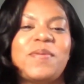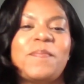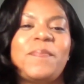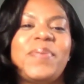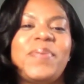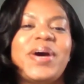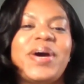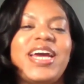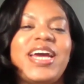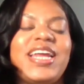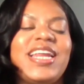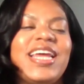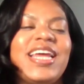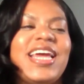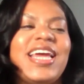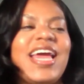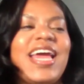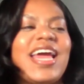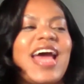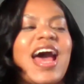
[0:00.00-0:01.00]
but
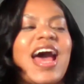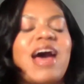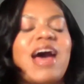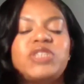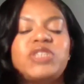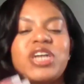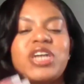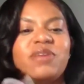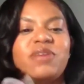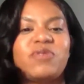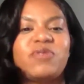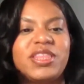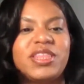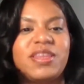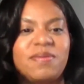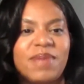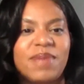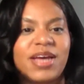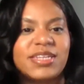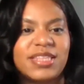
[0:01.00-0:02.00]
I'm trying to read
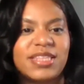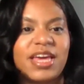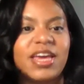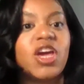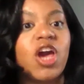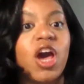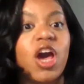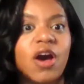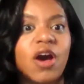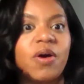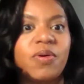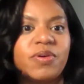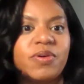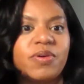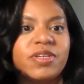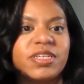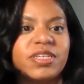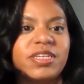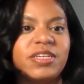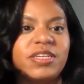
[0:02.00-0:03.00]
them as they go,
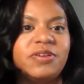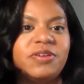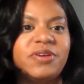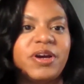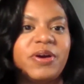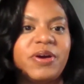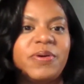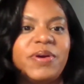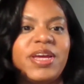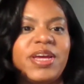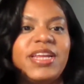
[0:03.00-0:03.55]
you know, mm-hmm.